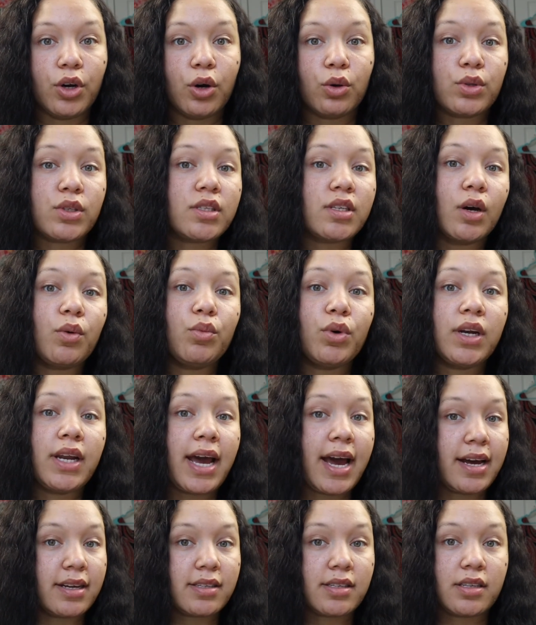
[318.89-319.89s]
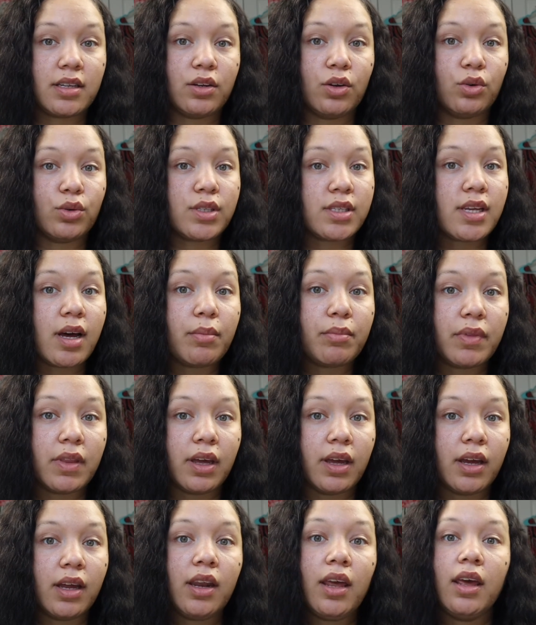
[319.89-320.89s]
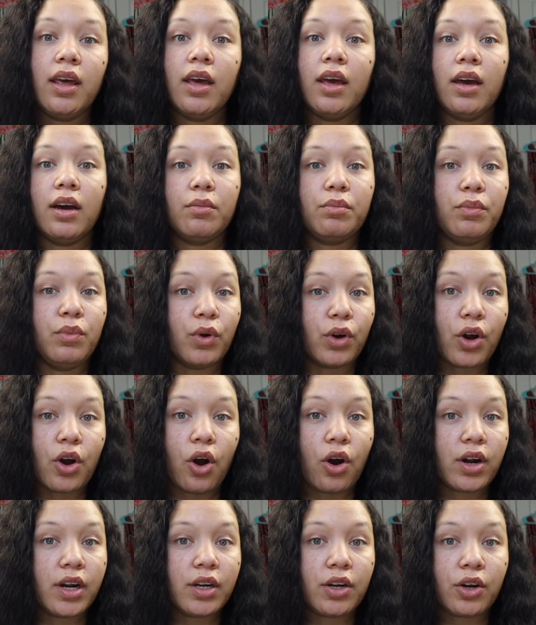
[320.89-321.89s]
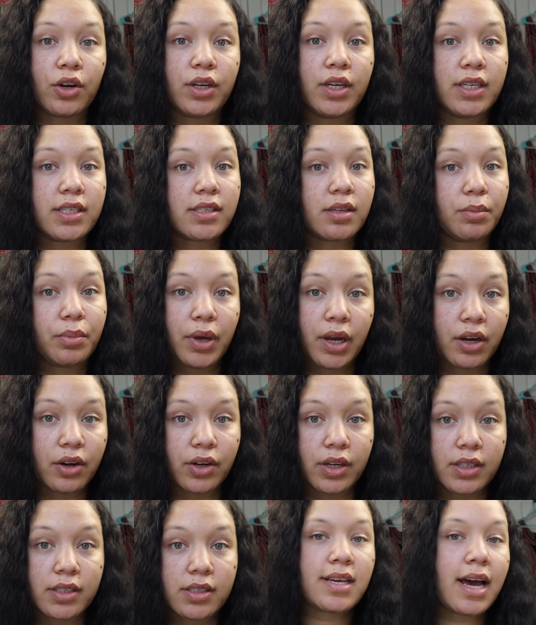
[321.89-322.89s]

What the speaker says: Someone has to know something regarding her disappearance.